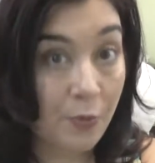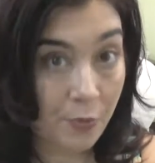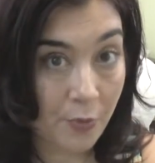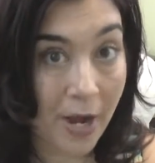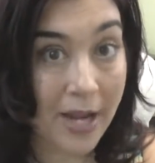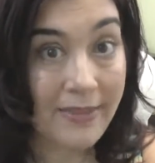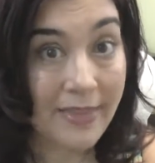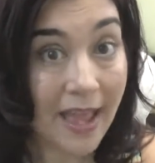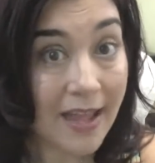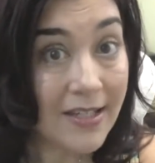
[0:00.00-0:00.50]

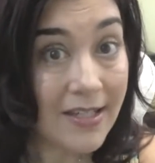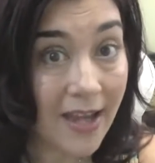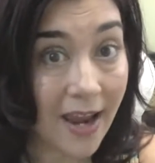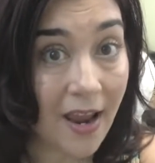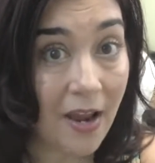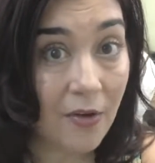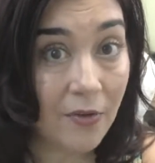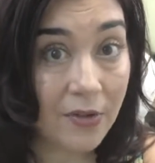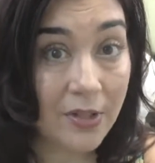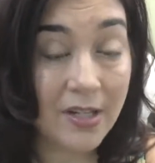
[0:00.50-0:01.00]
write that
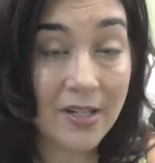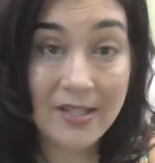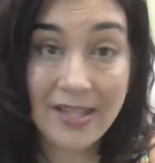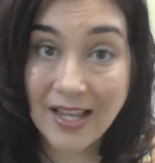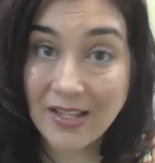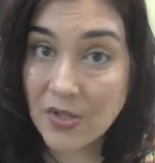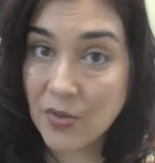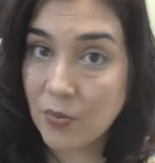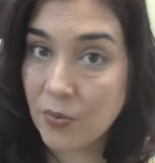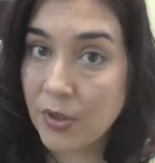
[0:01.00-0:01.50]
down, because
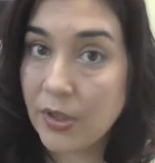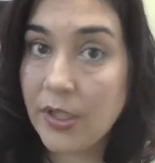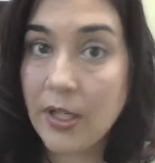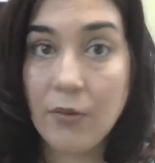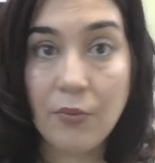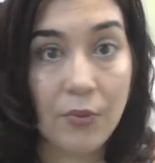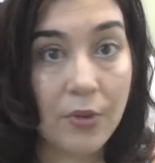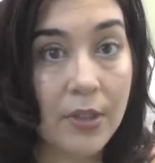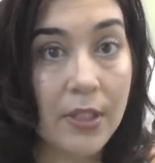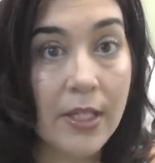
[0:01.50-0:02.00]
that's
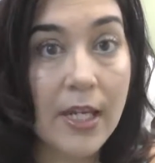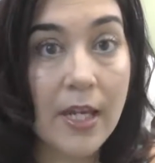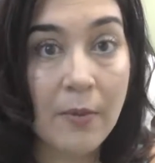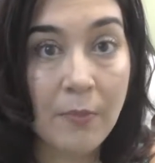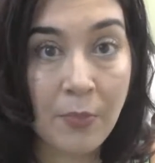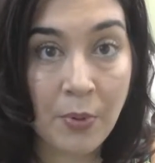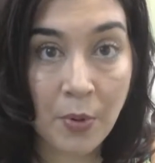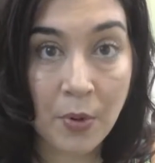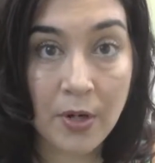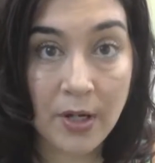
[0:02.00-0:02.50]
really
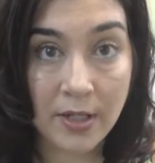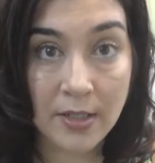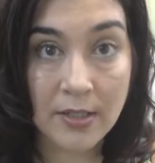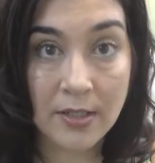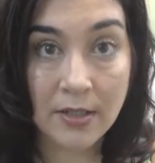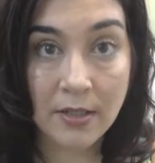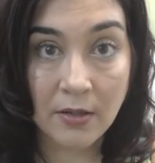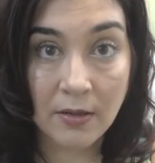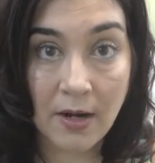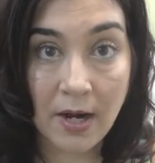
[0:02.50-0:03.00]

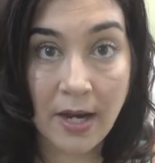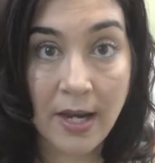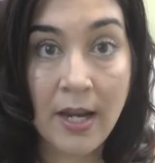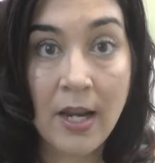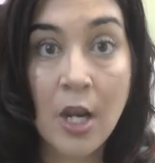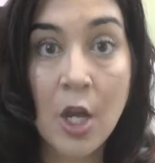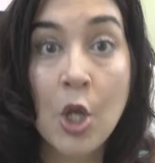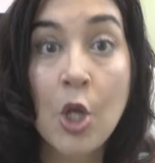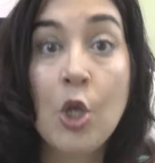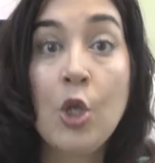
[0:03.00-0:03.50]
important. All right,
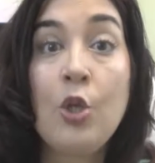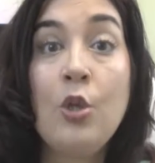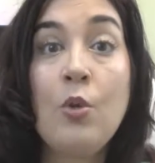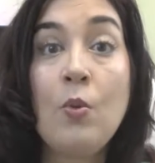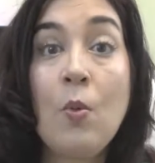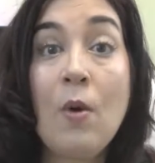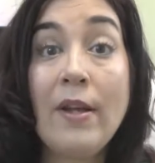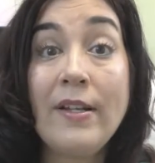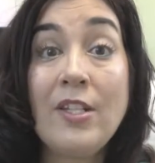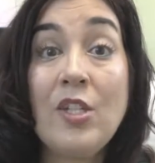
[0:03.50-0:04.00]
you
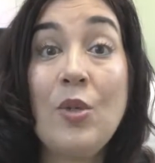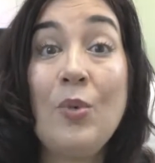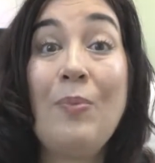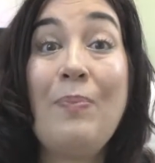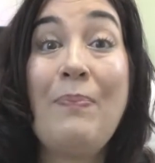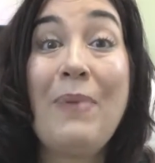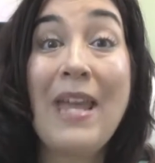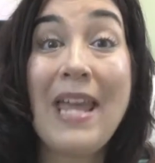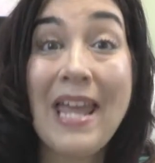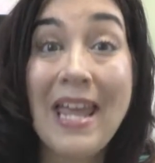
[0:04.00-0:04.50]
want to
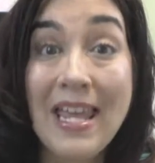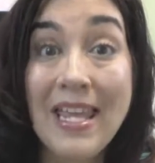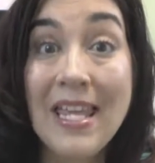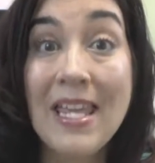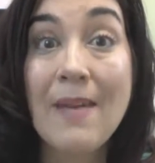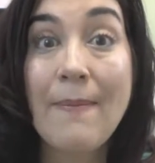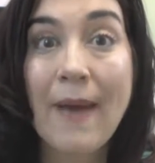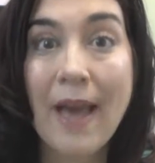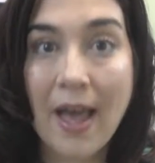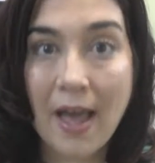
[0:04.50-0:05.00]

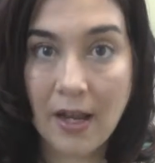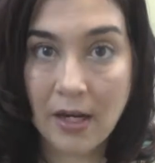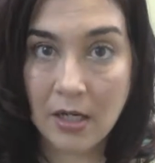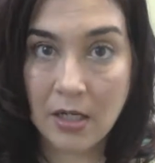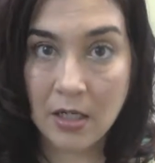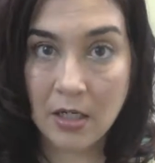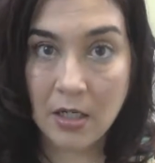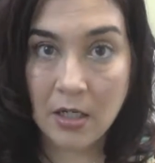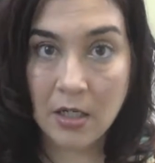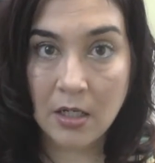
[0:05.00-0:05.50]

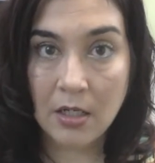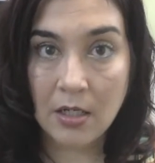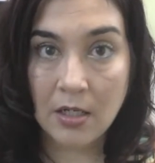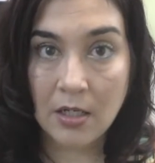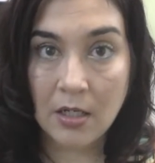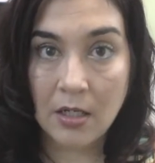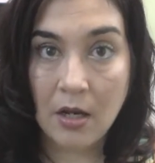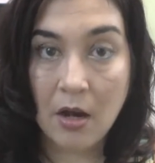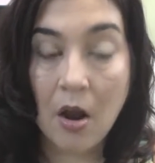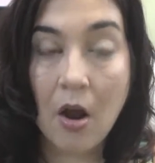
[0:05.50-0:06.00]
piggyback
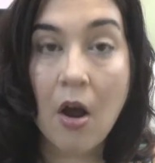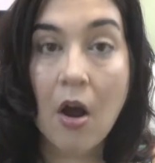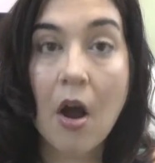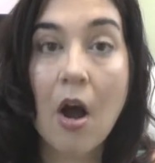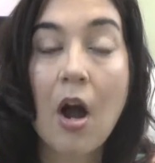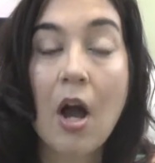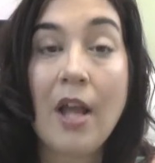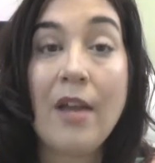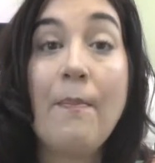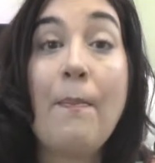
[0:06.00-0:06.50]

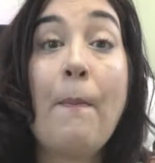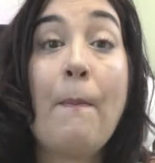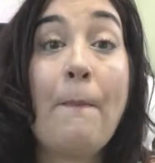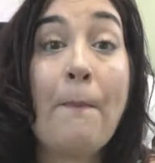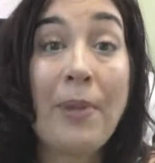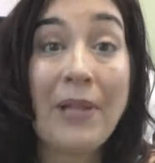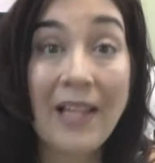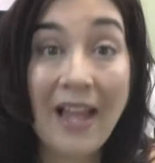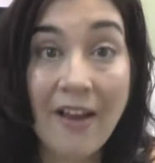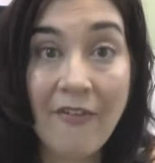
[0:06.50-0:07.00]
on
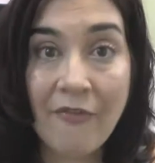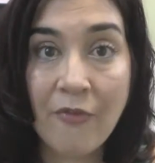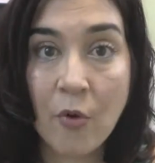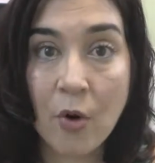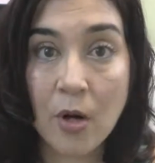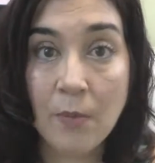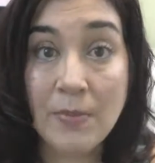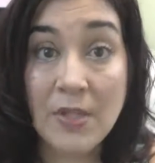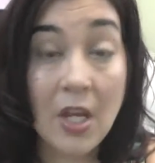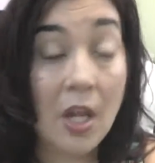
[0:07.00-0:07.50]

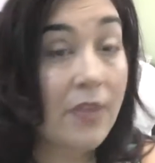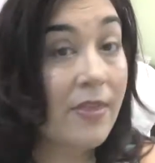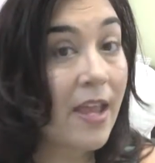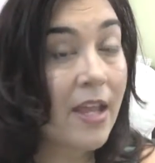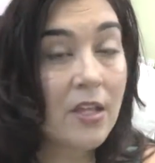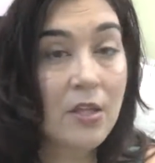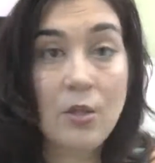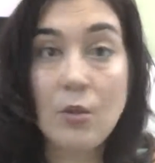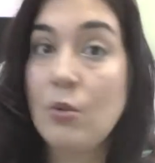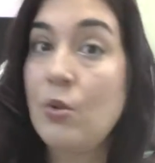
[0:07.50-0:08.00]
platforms
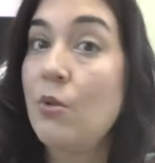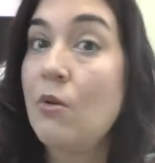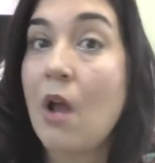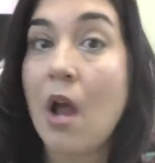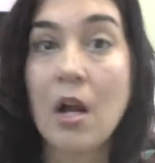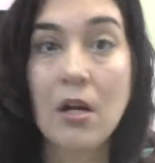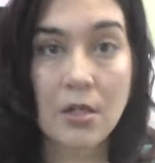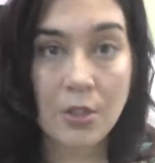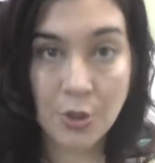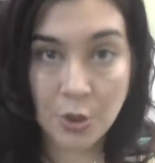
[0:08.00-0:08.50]
that you do
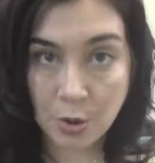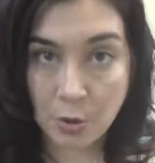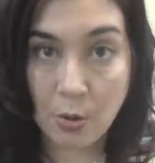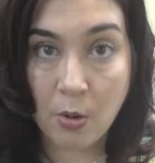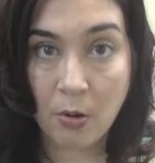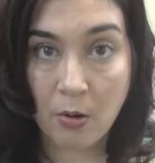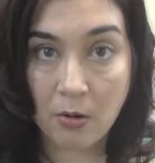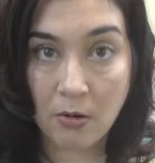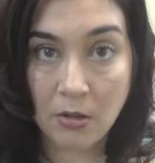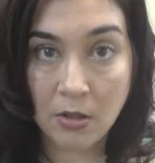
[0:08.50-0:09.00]
not
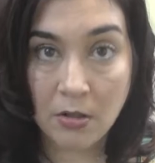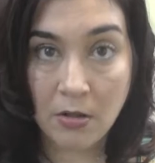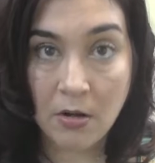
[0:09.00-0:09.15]
control.